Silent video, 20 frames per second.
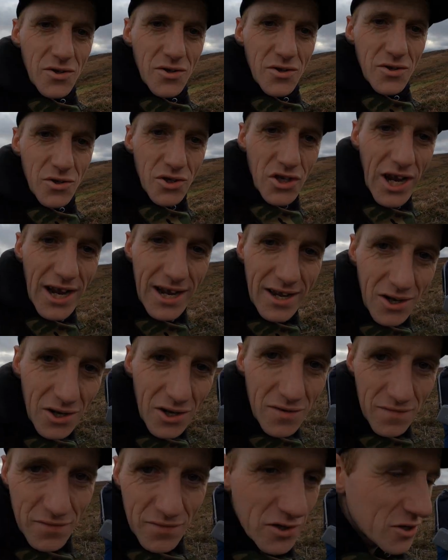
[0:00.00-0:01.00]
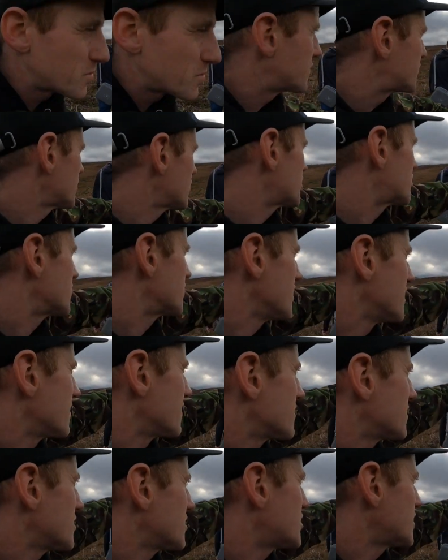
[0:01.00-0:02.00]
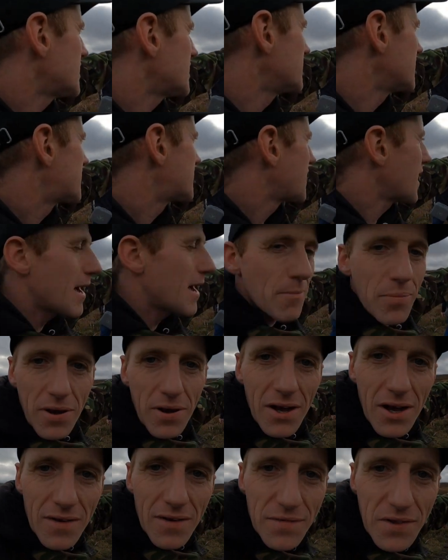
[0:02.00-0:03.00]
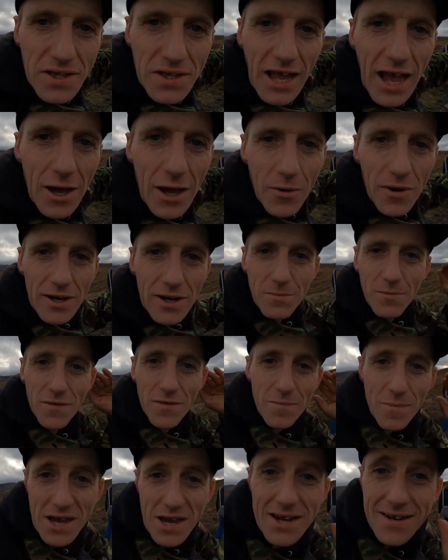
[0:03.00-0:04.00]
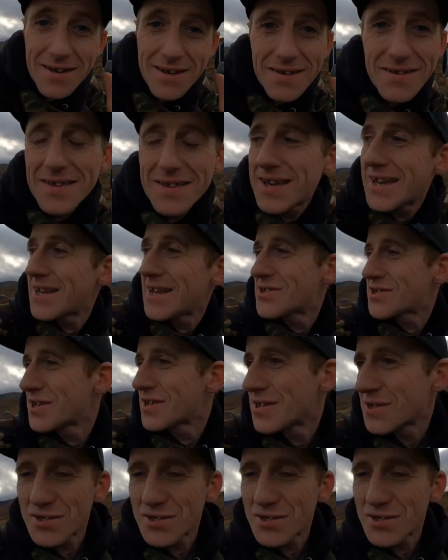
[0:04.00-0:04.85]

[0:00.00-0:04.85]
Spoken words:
So check it out, folks. We've just literally seen the tip of the tower and we've made it to the ancient